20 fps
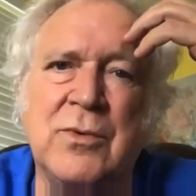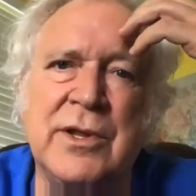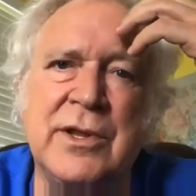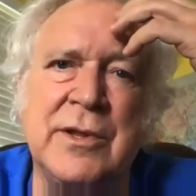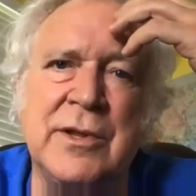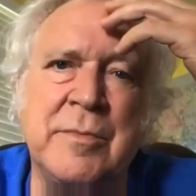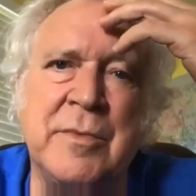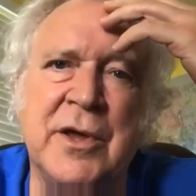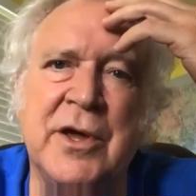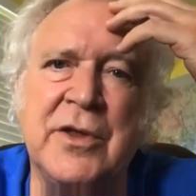
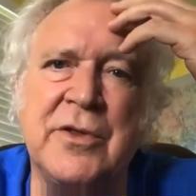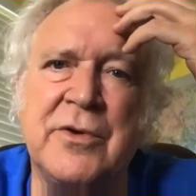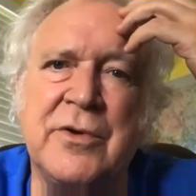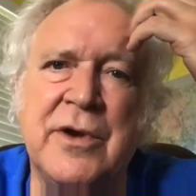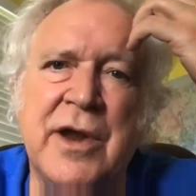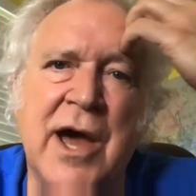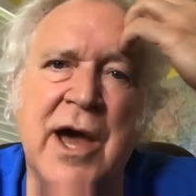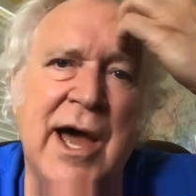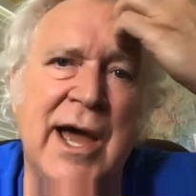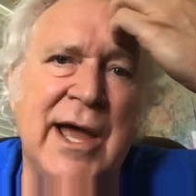with him the other
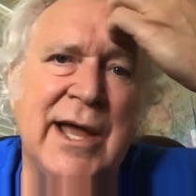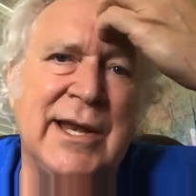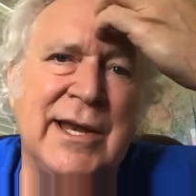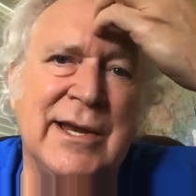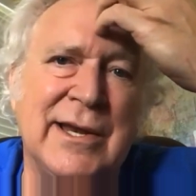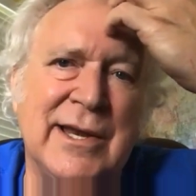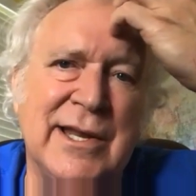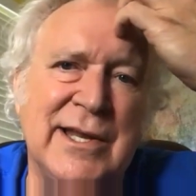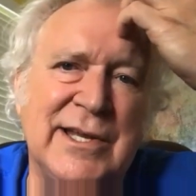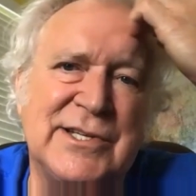night,
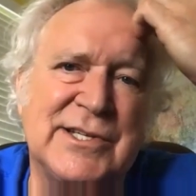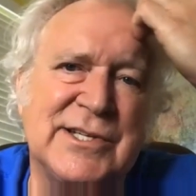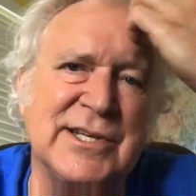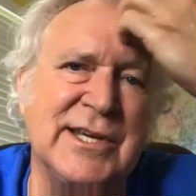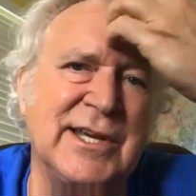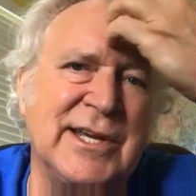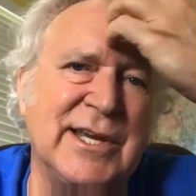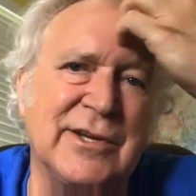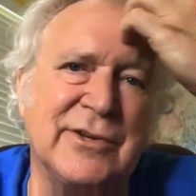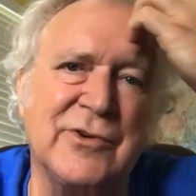and he's
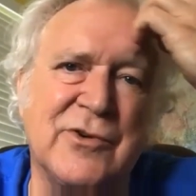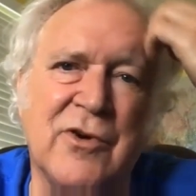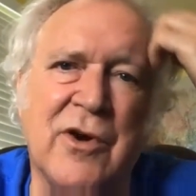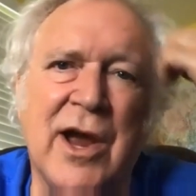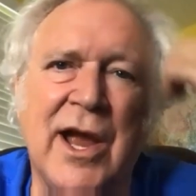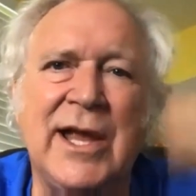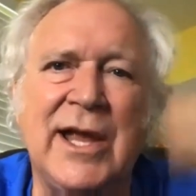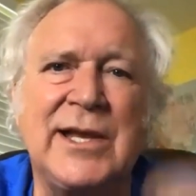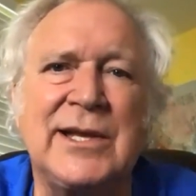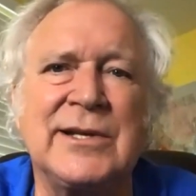singing
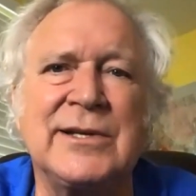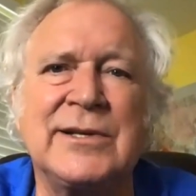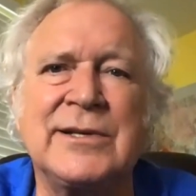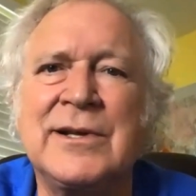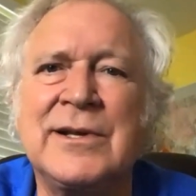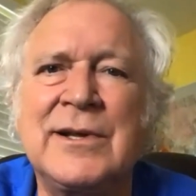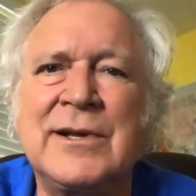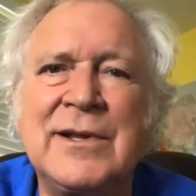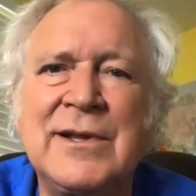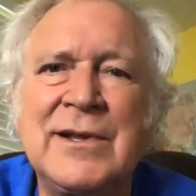great. And
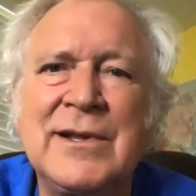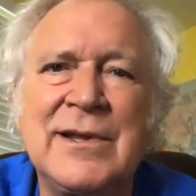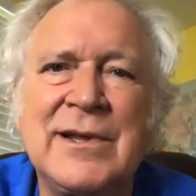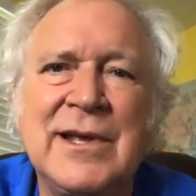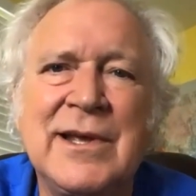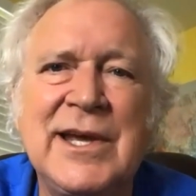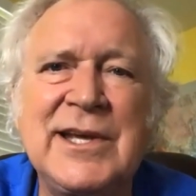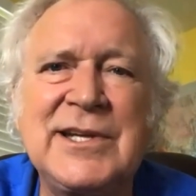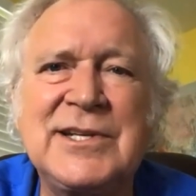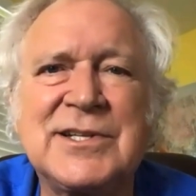
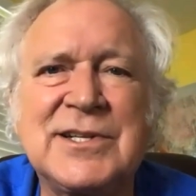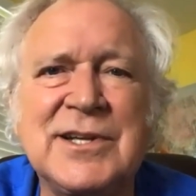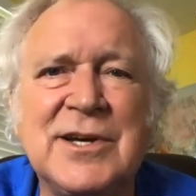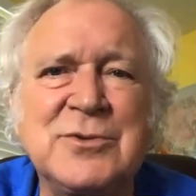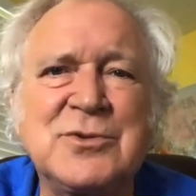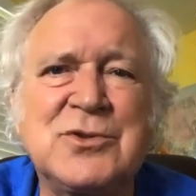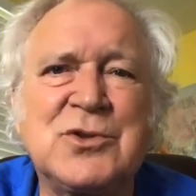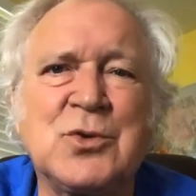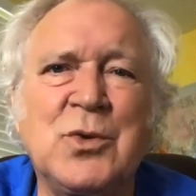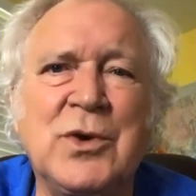he's
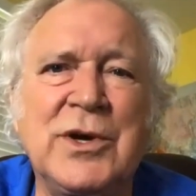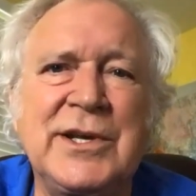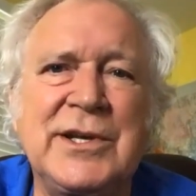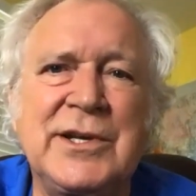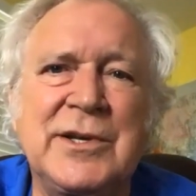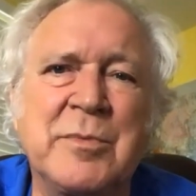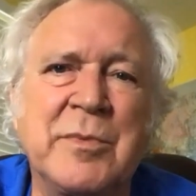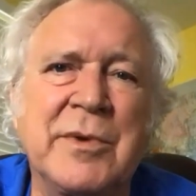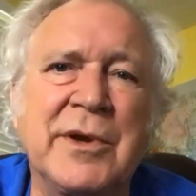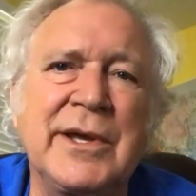so
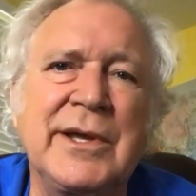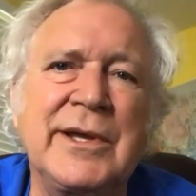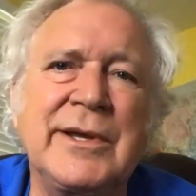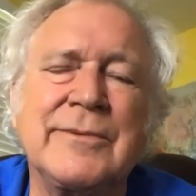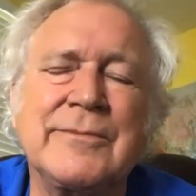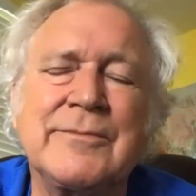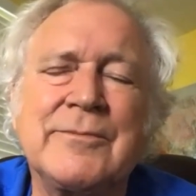sweet to me.